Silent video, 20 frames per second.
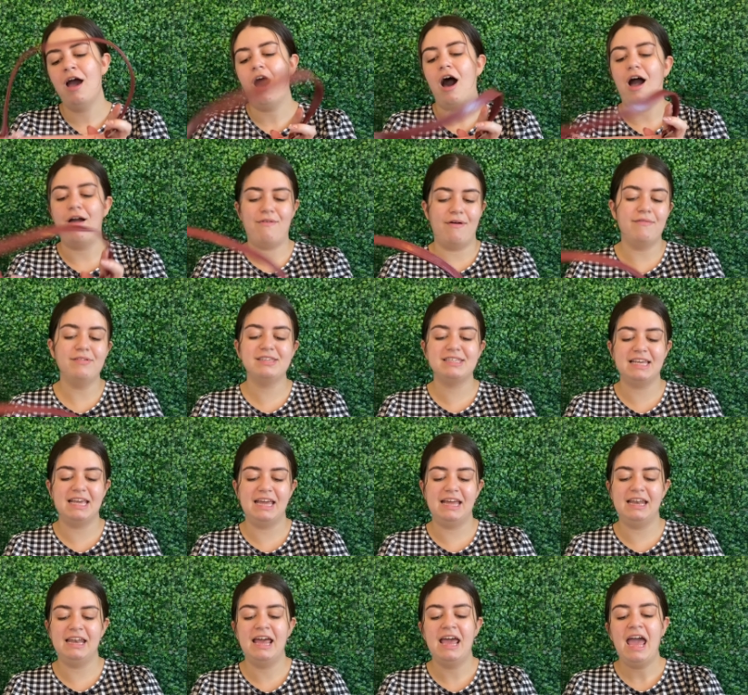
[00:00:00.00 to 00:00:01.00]
I've ever
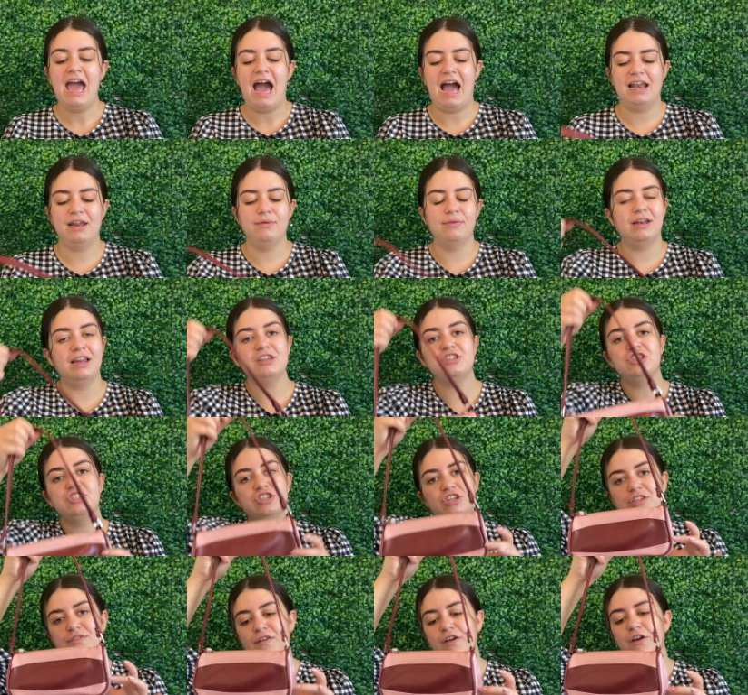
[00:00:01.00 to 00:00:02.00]
seen and it would literally
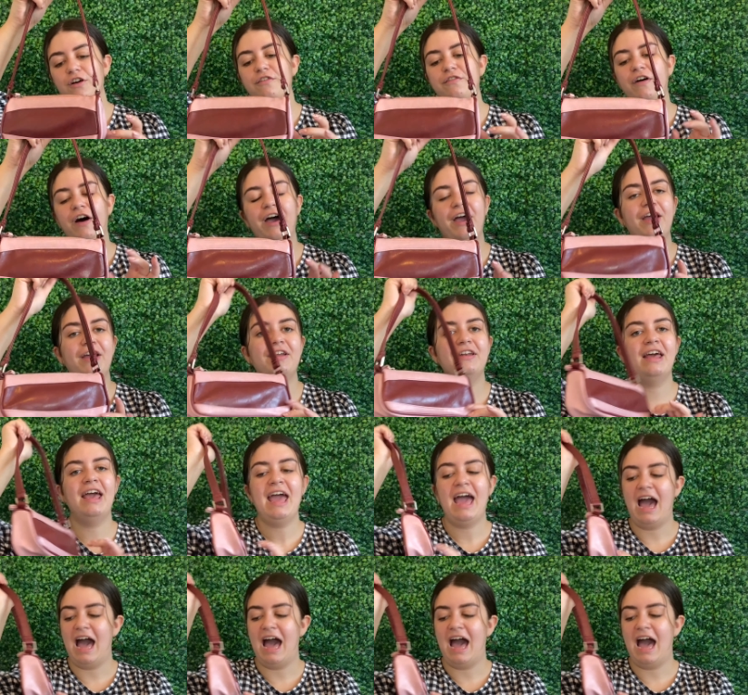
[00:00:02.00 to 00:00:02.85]
just fit your phone